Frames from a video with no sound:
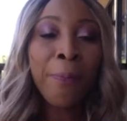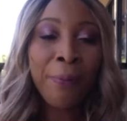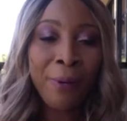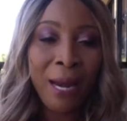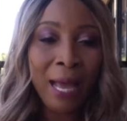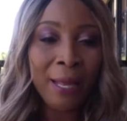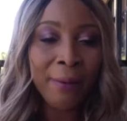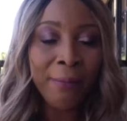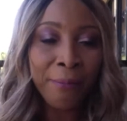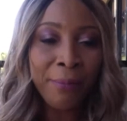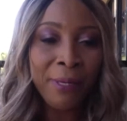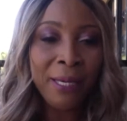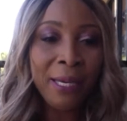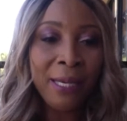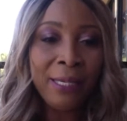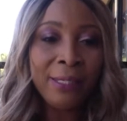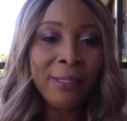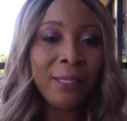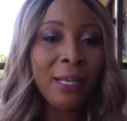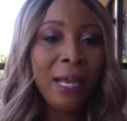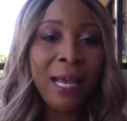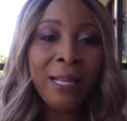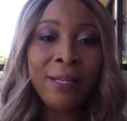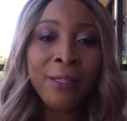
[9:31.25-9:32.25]
plant
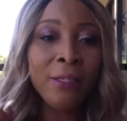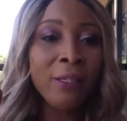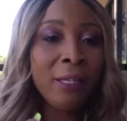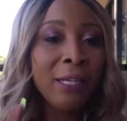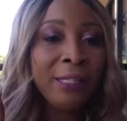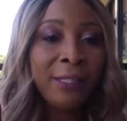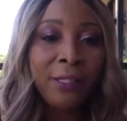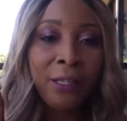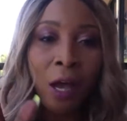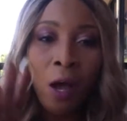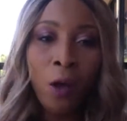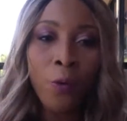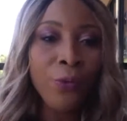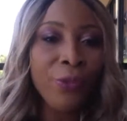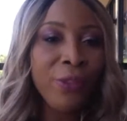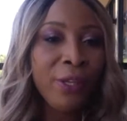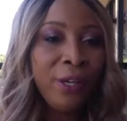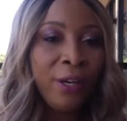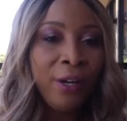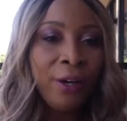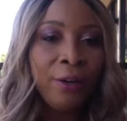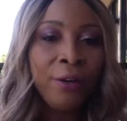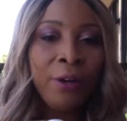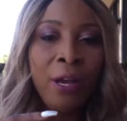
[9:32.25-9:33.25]
based and it's out
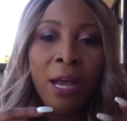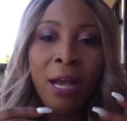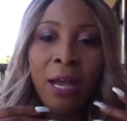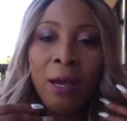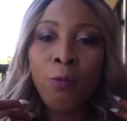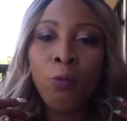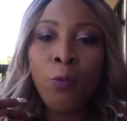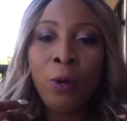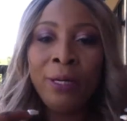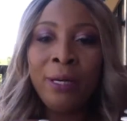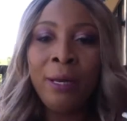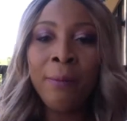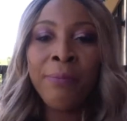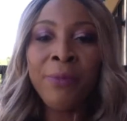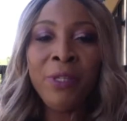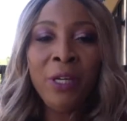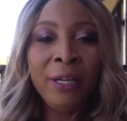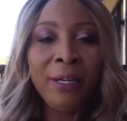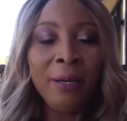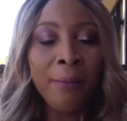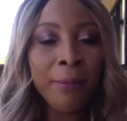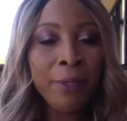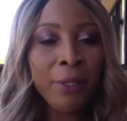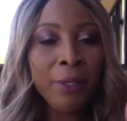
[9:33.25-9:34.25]
there when i'm
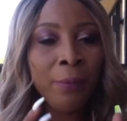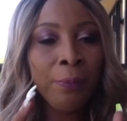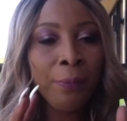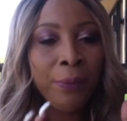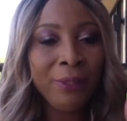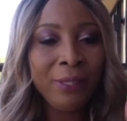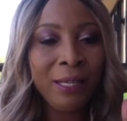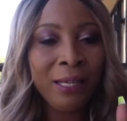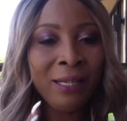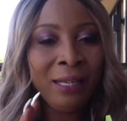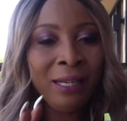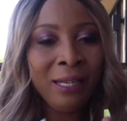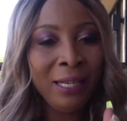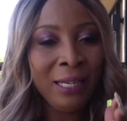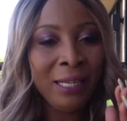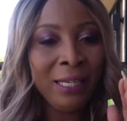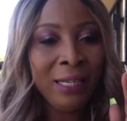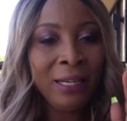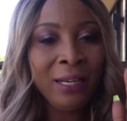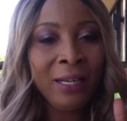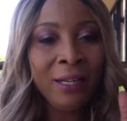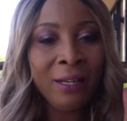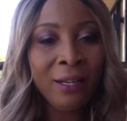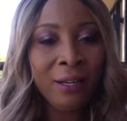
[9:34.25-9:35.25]
done i'm going to put a
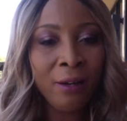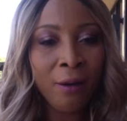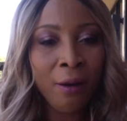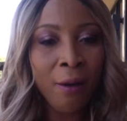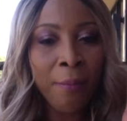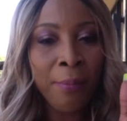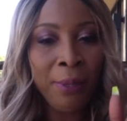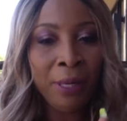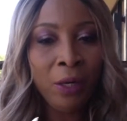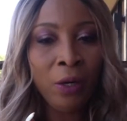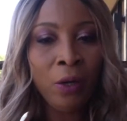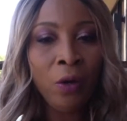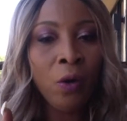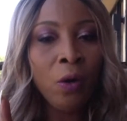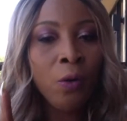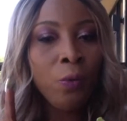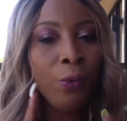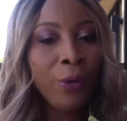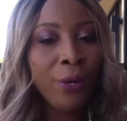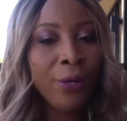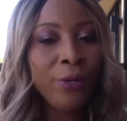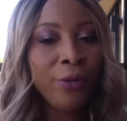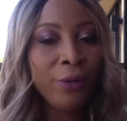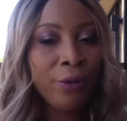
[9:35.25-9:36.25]
link below
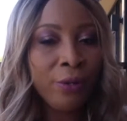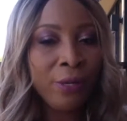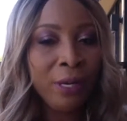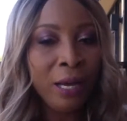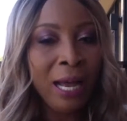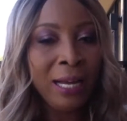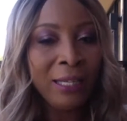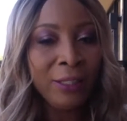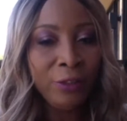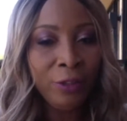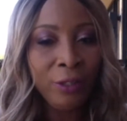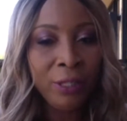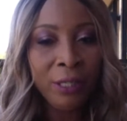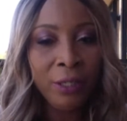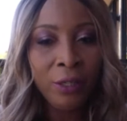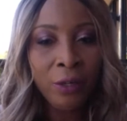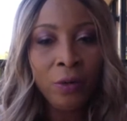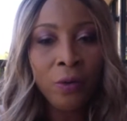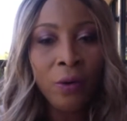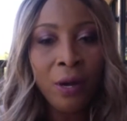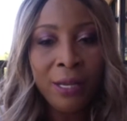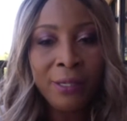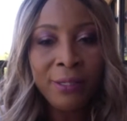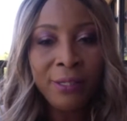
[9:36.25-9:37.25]
where you could actually
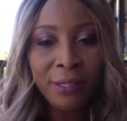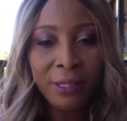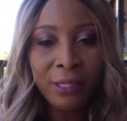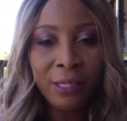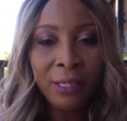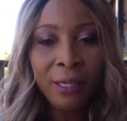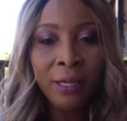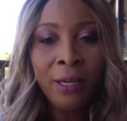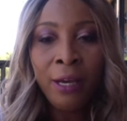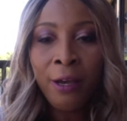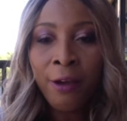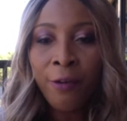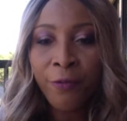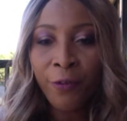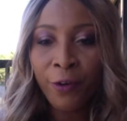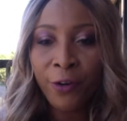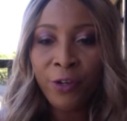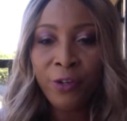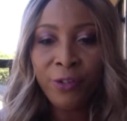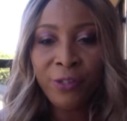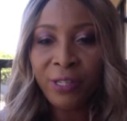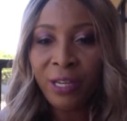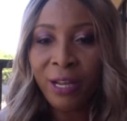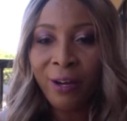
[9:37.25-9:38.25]
go and see for
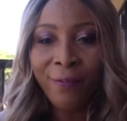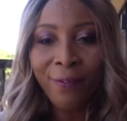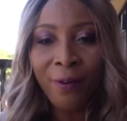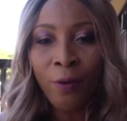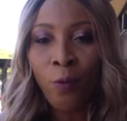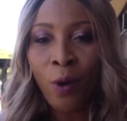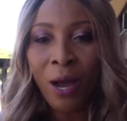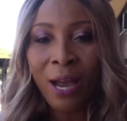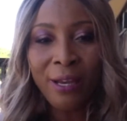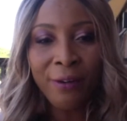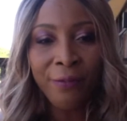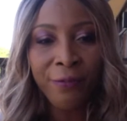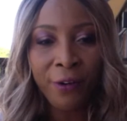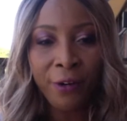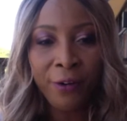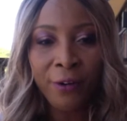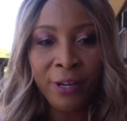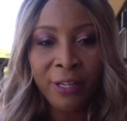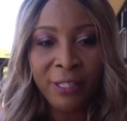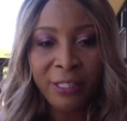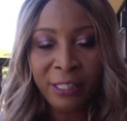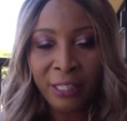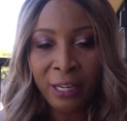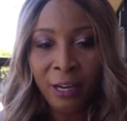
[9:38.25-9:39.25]
yourself a wide
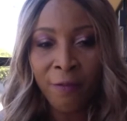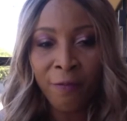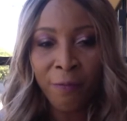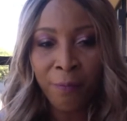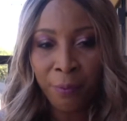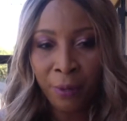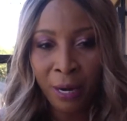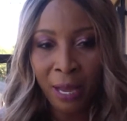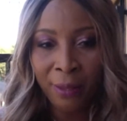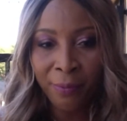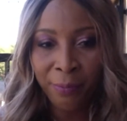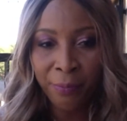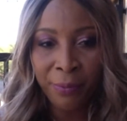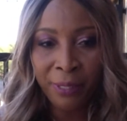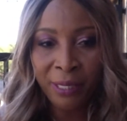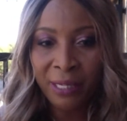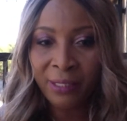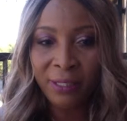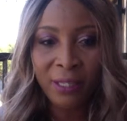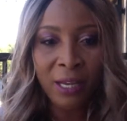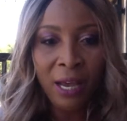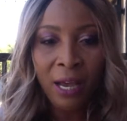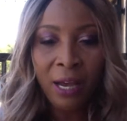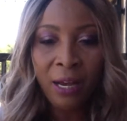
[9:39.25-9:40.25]
variety of
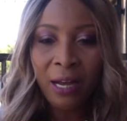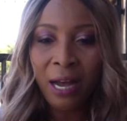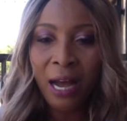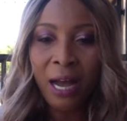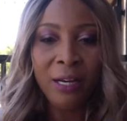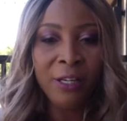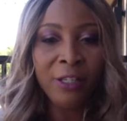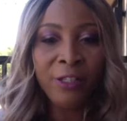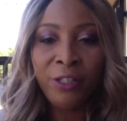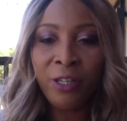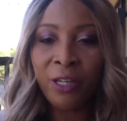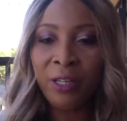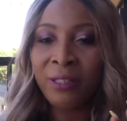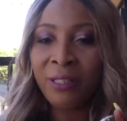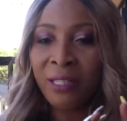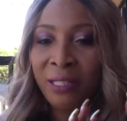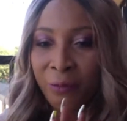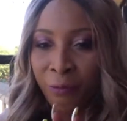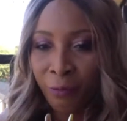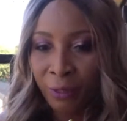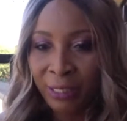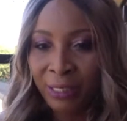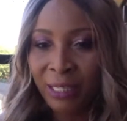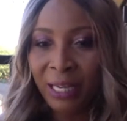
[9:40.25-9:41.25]
plant-based collagen
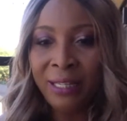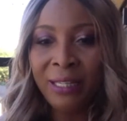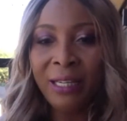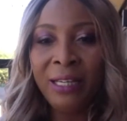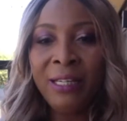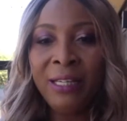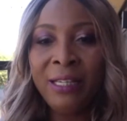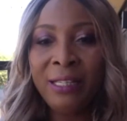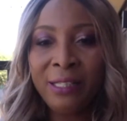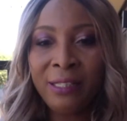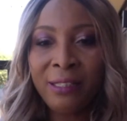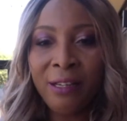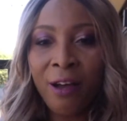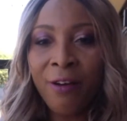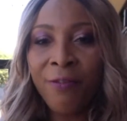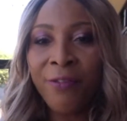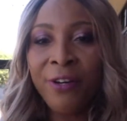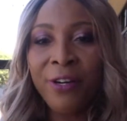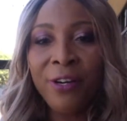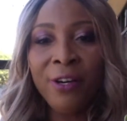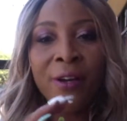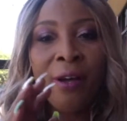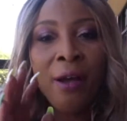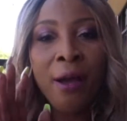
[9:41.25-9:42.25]
recently
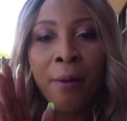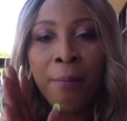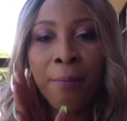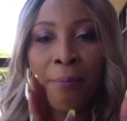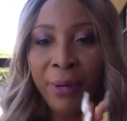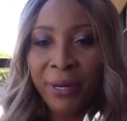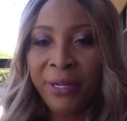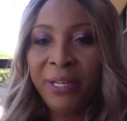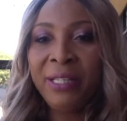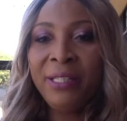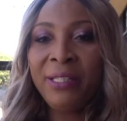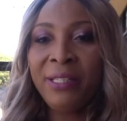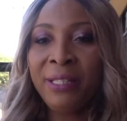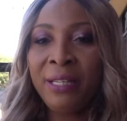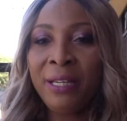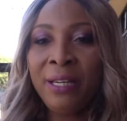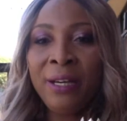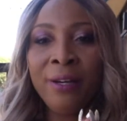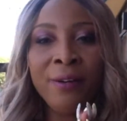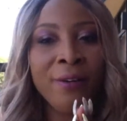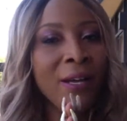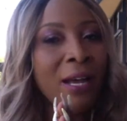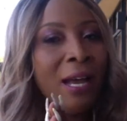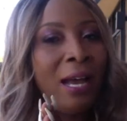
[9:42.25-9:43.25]
discovered but it's
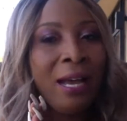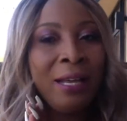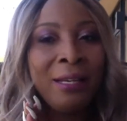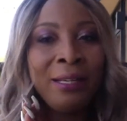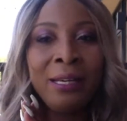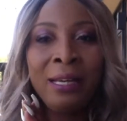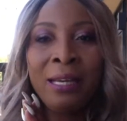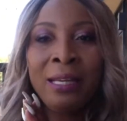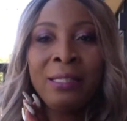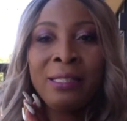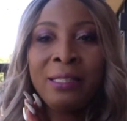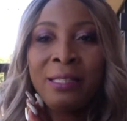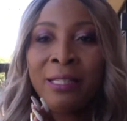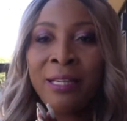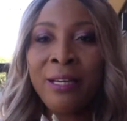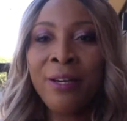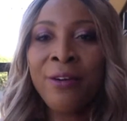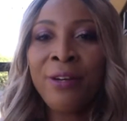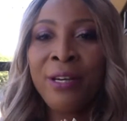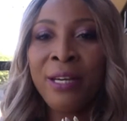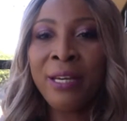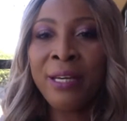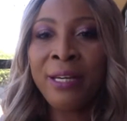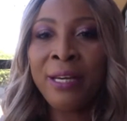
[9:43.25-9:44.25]
there and it's
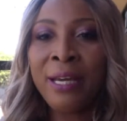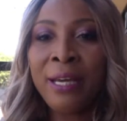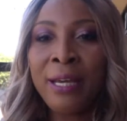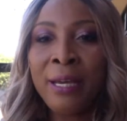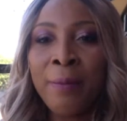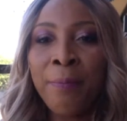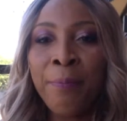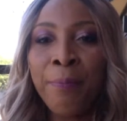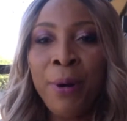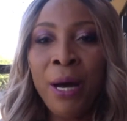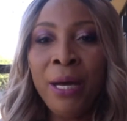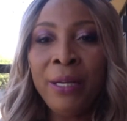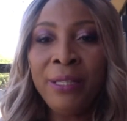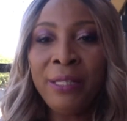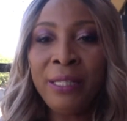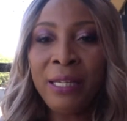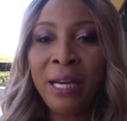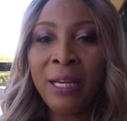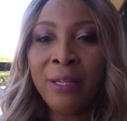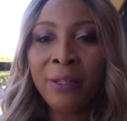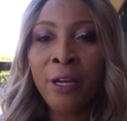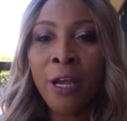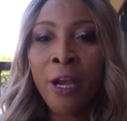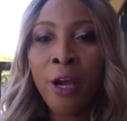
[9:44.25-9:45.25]
there in
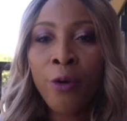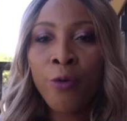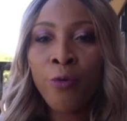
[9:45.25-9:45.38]
abundant.